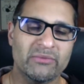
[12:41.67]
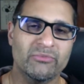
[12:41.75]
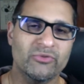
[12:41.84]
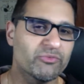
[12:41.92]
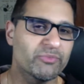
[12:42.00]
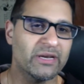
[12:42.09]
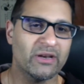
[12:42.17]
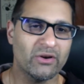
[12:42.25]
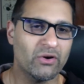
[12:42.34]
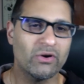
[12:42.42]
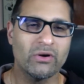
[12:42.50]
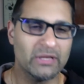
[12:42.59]
movement and
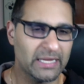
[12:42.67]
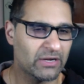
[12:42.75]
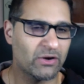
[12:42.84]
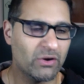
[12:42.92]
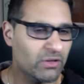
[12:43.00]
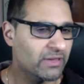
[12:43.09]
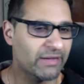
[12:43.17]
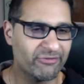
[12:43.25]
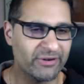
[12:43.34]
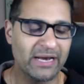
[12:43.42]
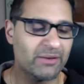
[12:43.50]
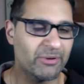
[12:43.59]
all that.
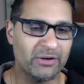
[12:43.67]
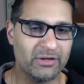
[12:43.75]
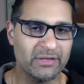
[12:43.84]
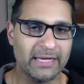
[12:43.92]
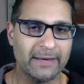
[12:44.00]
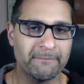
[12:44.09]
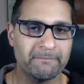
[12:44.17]
Forget about all that.